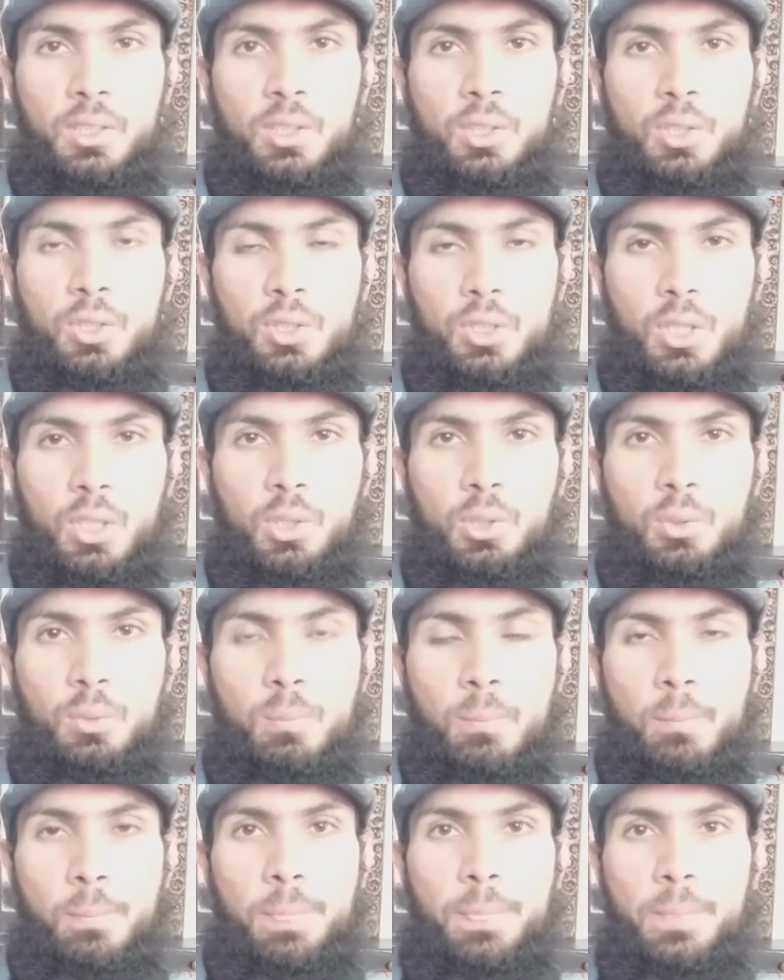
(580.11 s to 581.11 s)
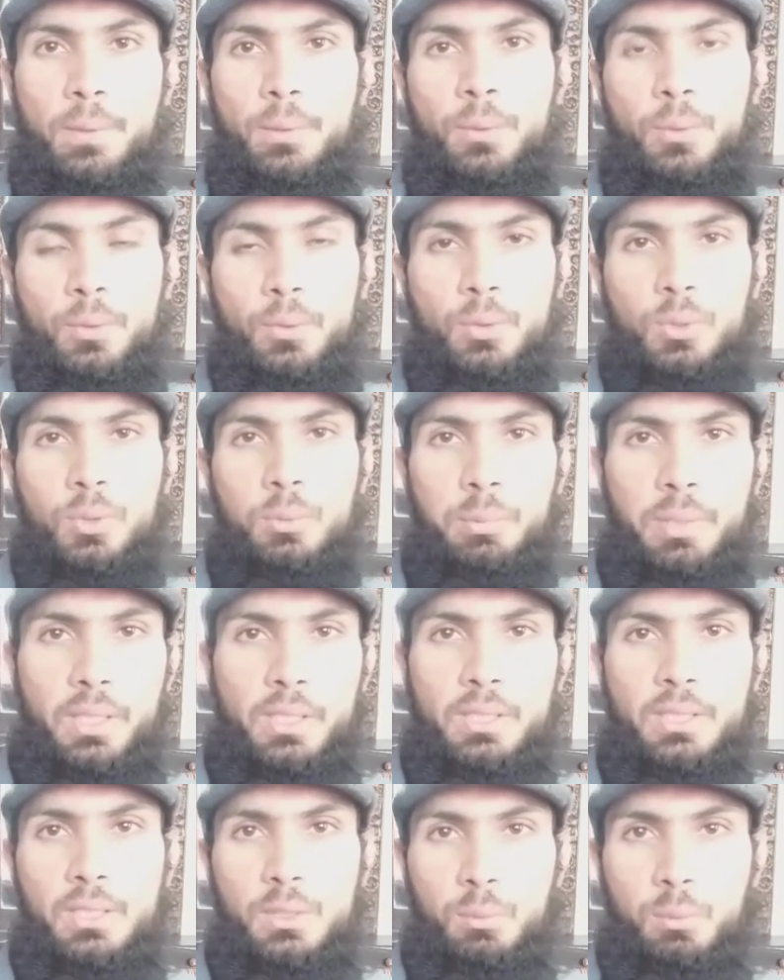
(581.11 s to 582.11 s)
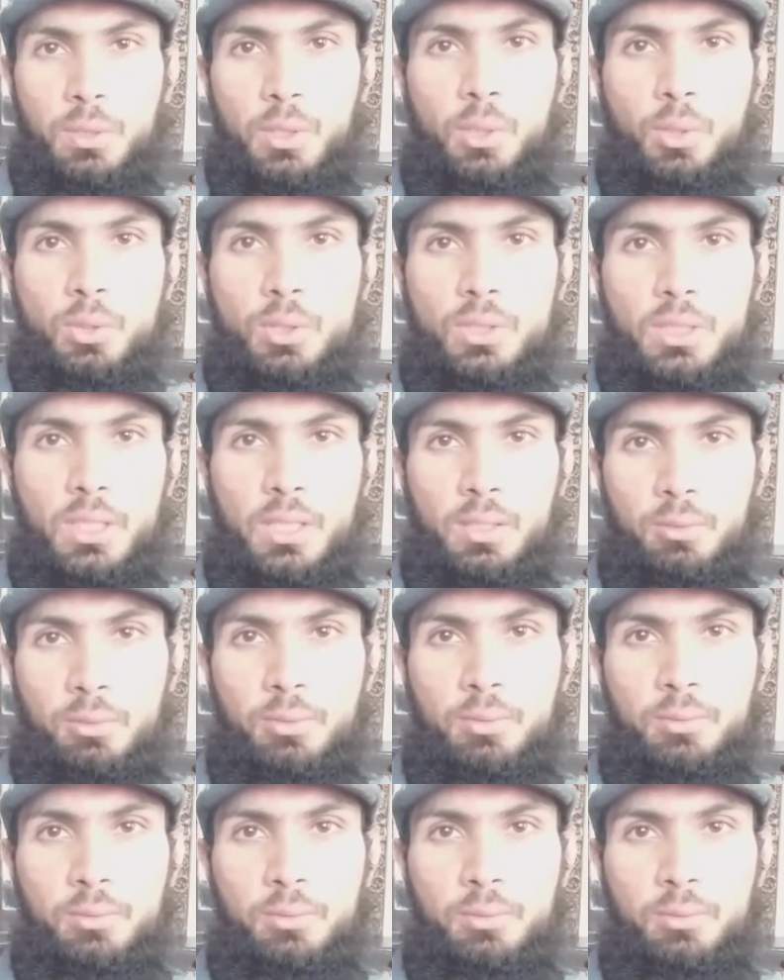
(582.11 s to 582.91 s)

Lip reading: So you should practice with yourself.